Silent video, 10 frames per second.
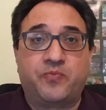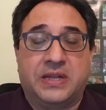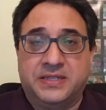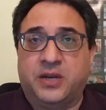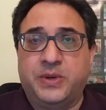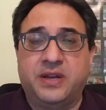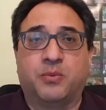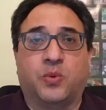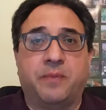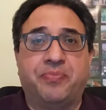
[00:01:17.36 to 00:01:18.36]
Takeaway
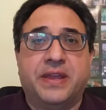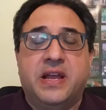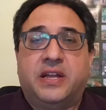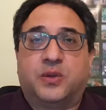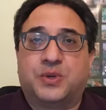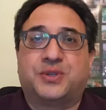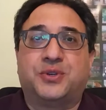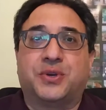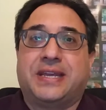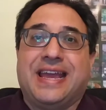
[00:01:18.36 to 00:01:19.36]
number one, the
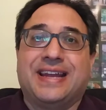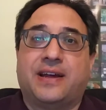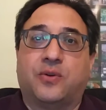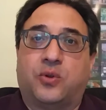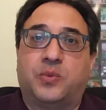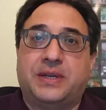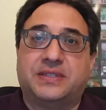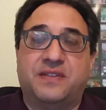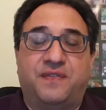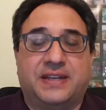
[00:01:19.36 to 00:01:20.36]
researcher cannot always
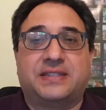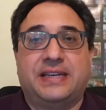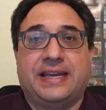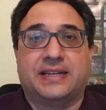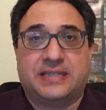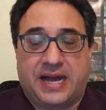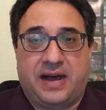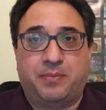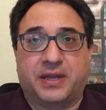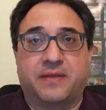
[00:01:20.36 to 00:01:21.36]
investigate a
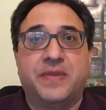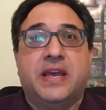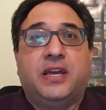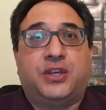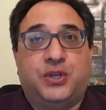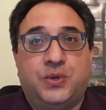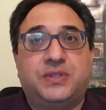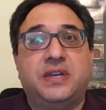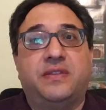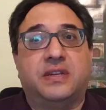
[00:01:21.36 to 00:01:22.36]
topic
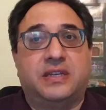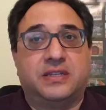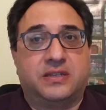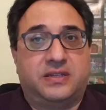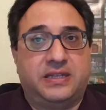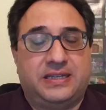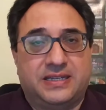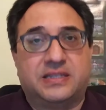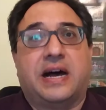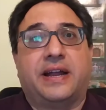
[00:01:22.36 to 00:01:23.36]
using the
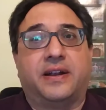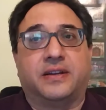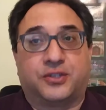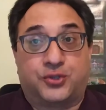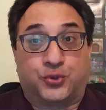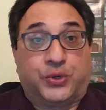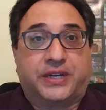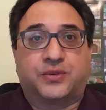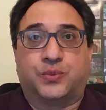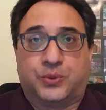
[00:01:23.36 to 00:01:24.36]
desired
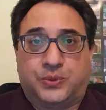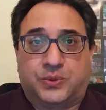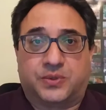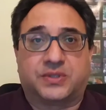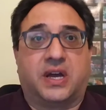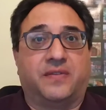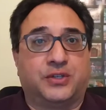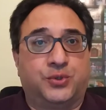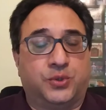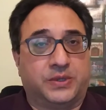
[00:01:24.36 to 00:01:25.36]
strict rules of a
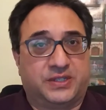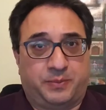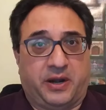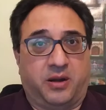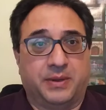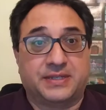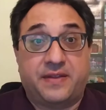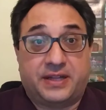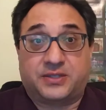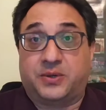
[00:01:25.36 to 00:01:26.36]
true experiment, and
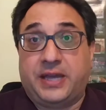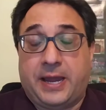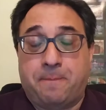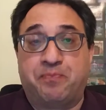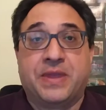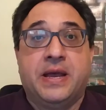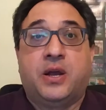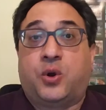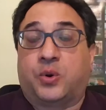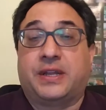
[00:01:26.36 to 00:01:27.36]
that's okay.
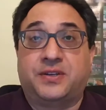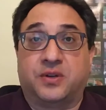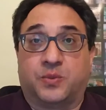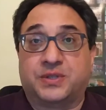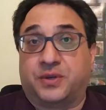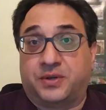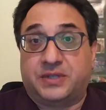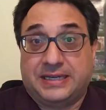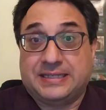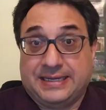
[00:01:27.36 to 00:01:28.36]
Correlational research
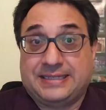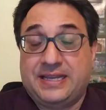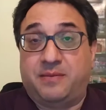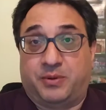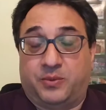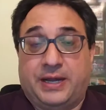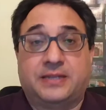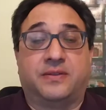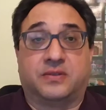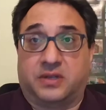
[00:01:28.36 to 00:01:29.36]
is an example, right?
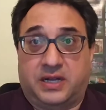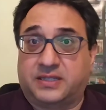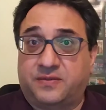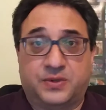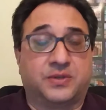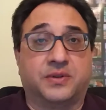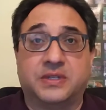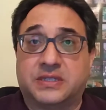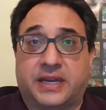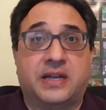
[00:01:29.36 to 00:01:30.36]
There's lots of research
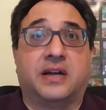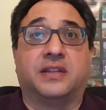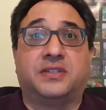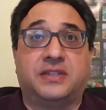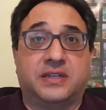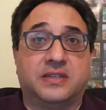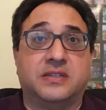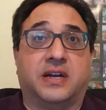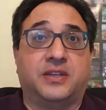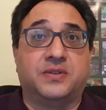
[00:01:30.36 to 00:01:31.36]
in psychology that does
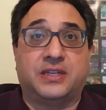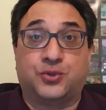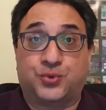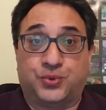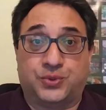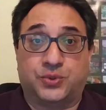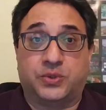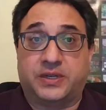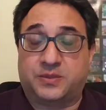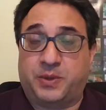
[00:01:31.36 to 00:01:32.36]
not use a true
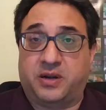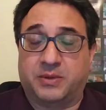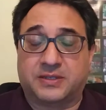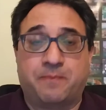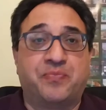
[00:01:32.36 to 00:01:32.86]
experiment.